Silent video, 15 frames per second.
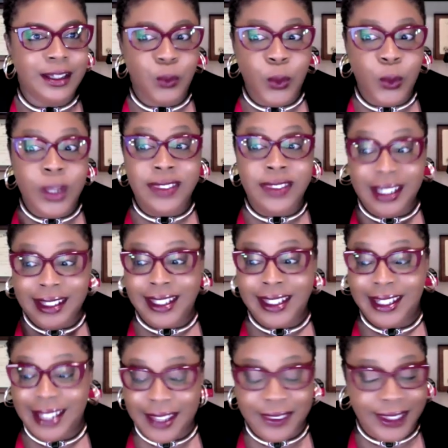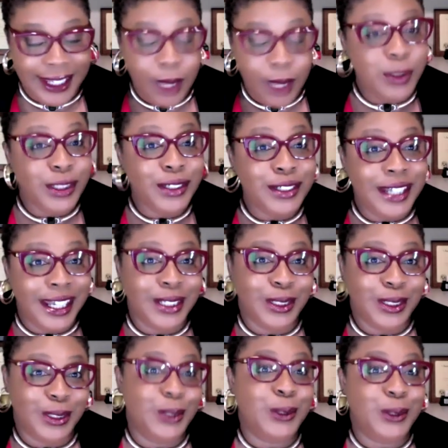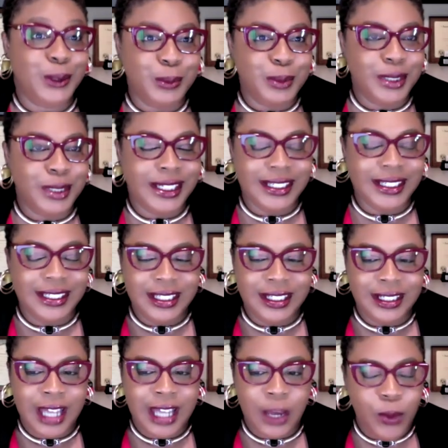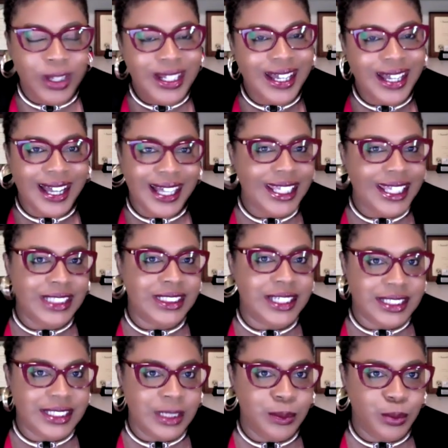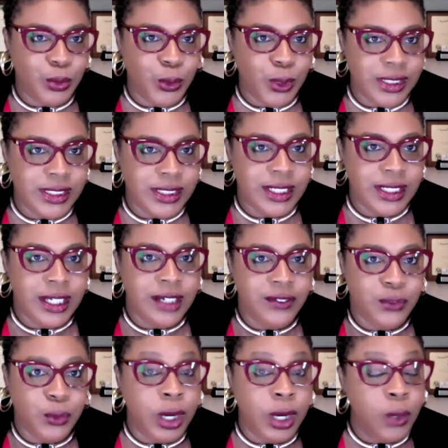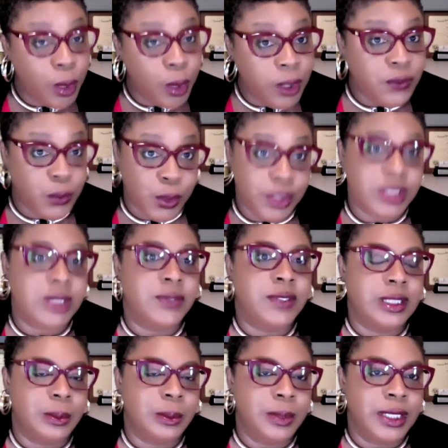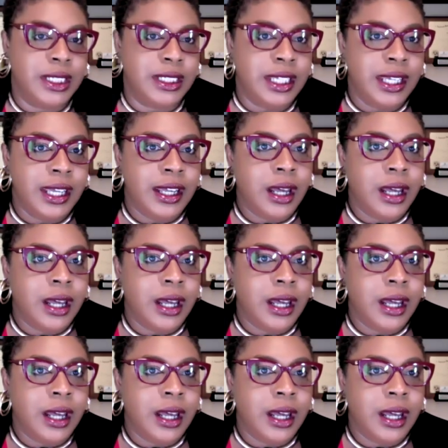One thing that I think I'll be a little anecdotal, but I want to highlight just the importance for our workforce development.